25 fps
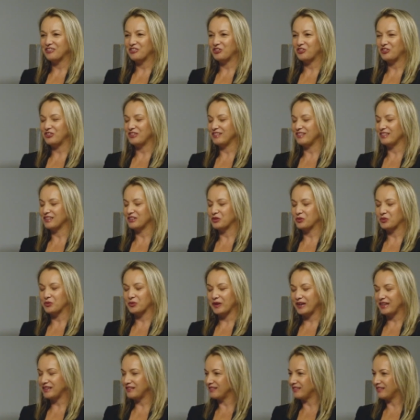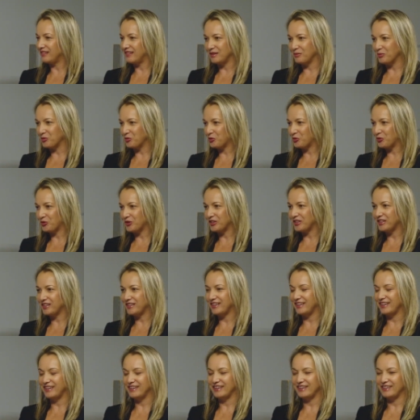she's a great seamstress
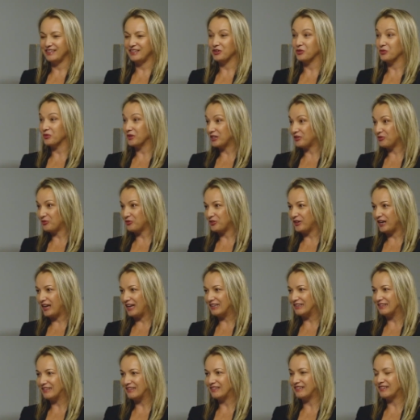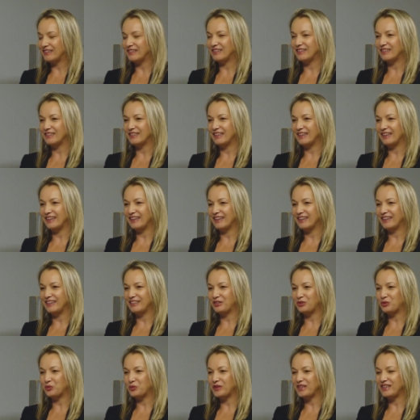and a great friend.
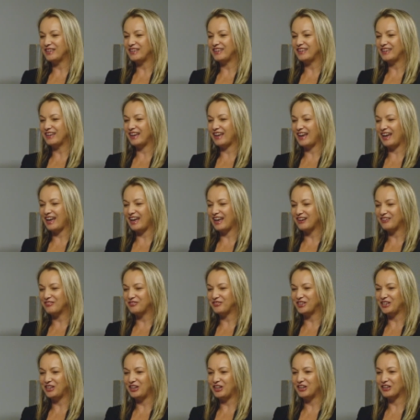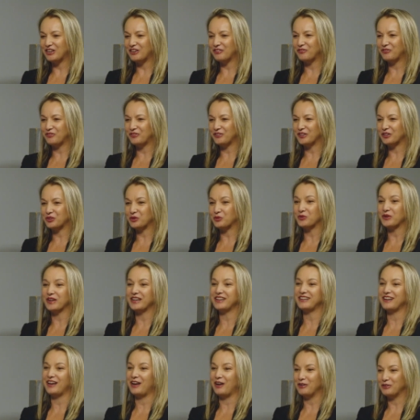And we have a lot of
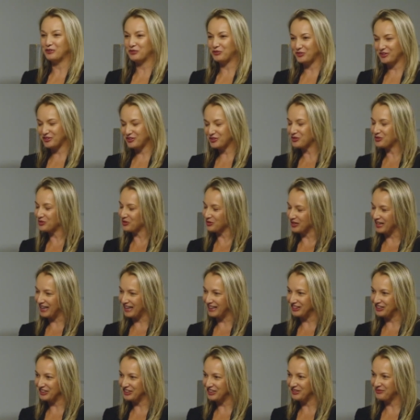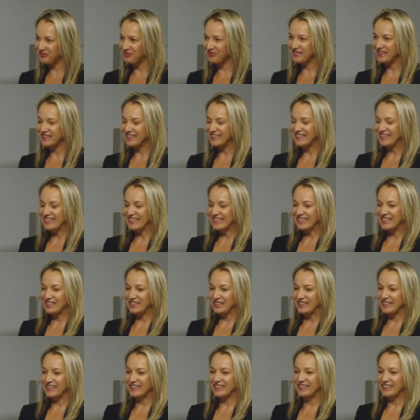great outfits together.
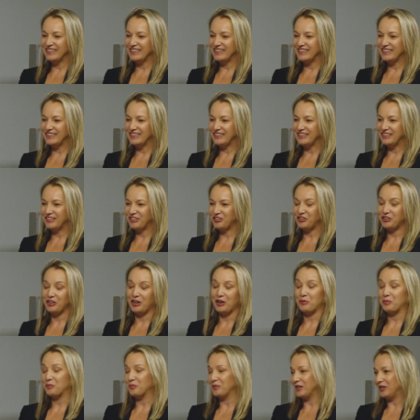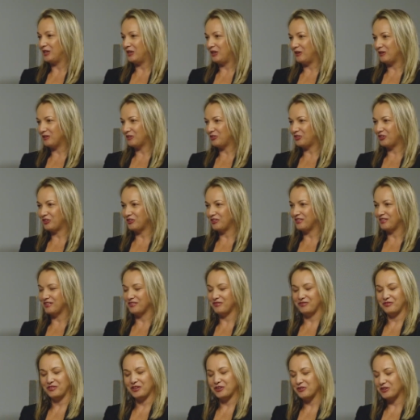She helped me a lot. She's
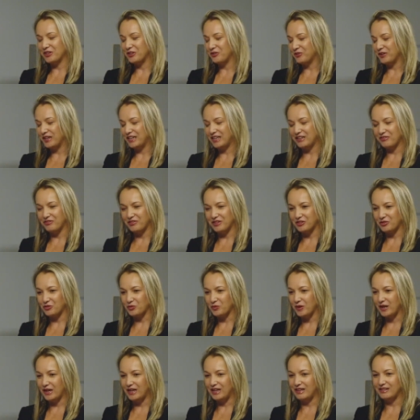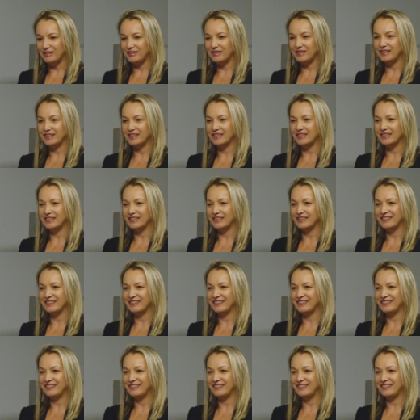very creative as well.
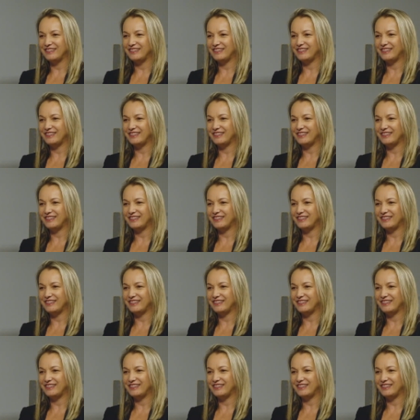And